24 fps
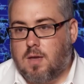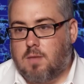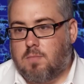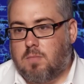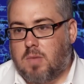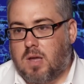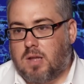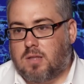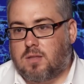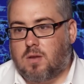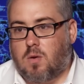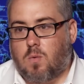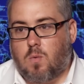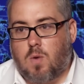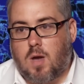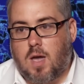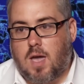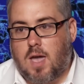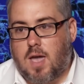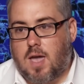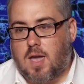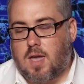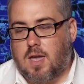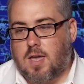make their
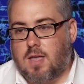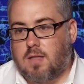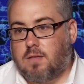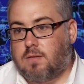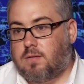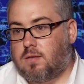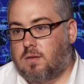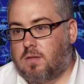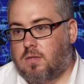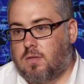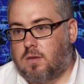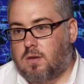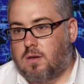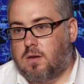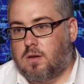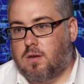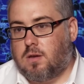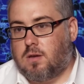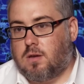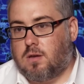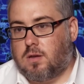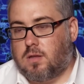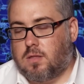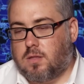way into
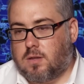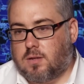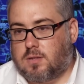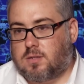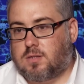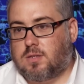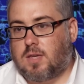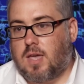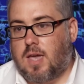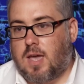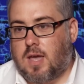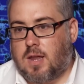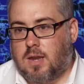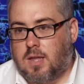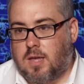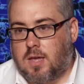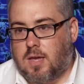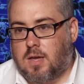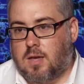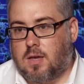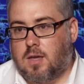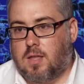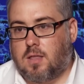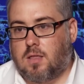the, the
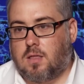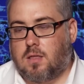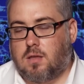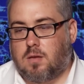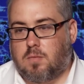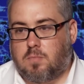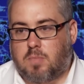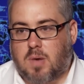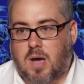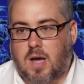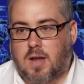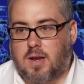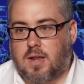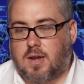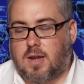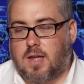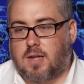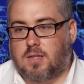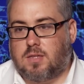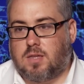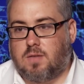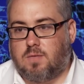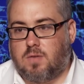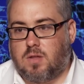scanning and the botnet
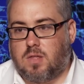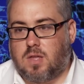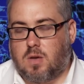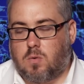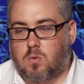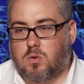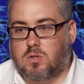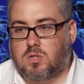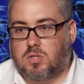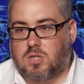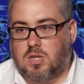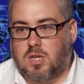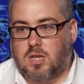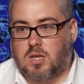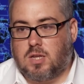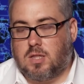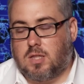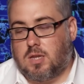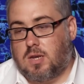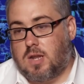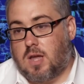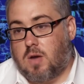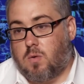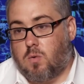activity that we're seeing in
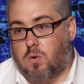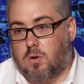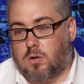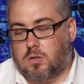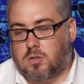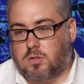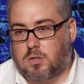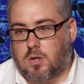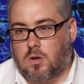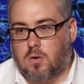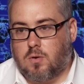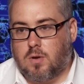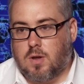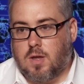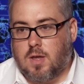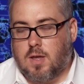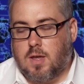the network. So